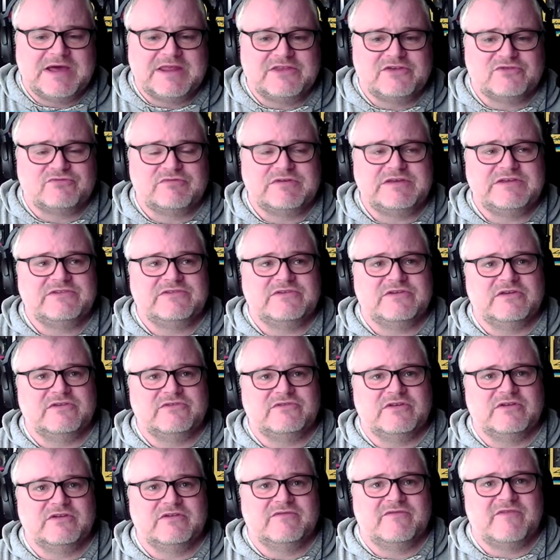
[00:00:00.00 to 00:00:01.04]
this research
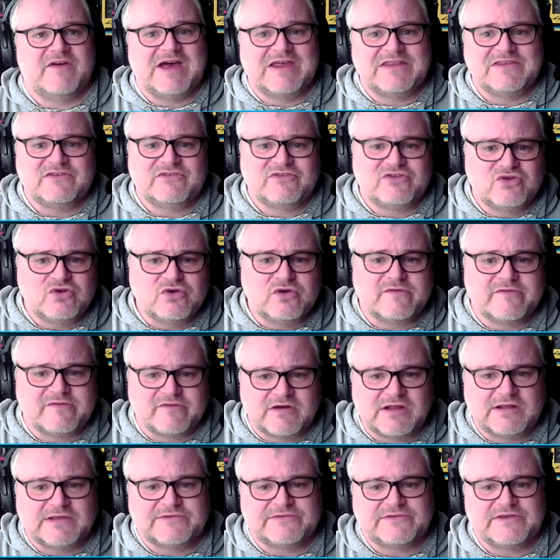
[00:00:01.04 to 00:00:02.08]
and find this cure for
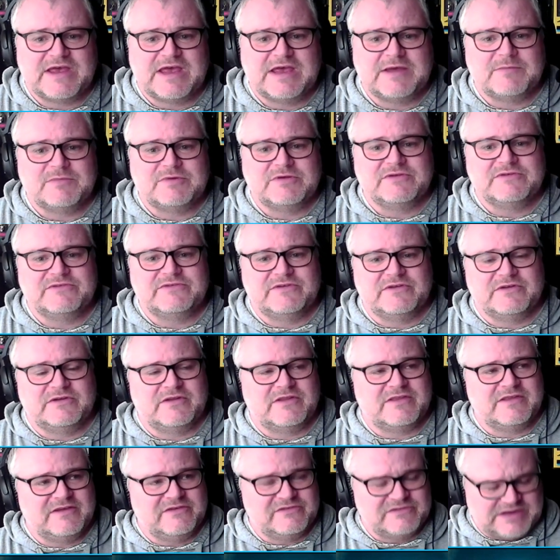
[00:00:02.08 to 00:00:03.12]
Alzheimer's and
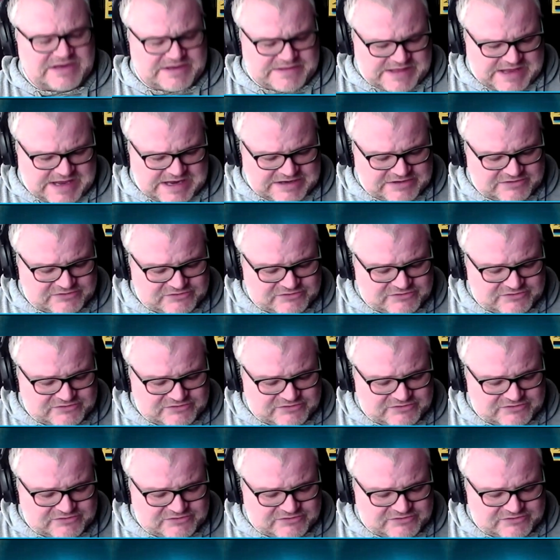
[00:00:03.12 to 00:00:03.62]
things like that.